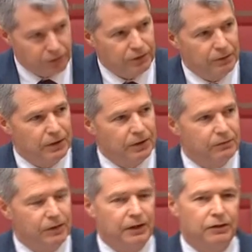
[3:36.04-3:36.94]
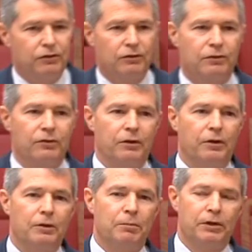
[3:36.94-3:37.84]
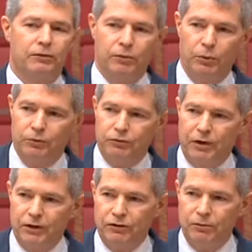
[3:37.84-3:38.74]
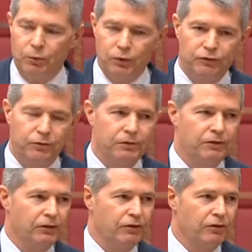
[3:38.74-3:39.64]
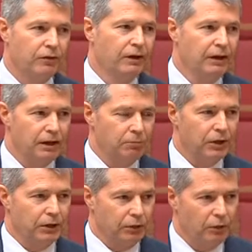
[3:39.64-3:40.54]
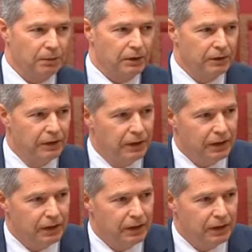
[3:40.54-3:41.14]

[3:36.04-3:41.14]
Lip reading: some of the advantages are not only better soil structure, moisture retention and better cropping,